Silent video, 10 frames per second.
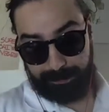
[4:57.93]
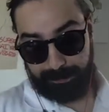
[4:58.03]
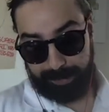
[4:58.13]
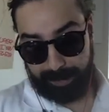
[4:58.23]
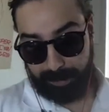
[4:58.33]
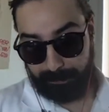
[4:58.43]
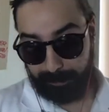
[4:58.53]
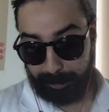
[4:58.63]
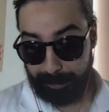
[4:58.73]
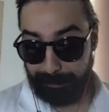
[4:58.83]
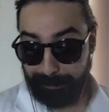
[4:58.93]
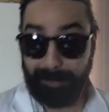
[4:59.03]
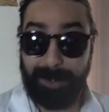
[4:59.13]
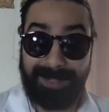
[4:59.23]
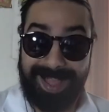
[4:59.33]
you know, for for
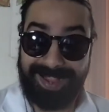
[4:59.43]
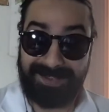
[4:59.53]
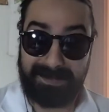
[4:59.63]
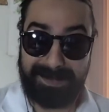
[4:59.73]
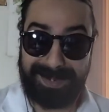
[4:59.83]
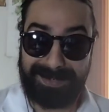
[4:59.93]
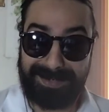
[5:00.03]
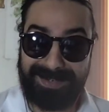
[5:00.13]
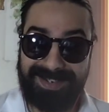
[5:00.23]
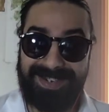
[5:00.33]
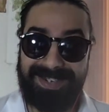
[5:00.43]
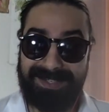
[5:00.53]
lack of a better uh,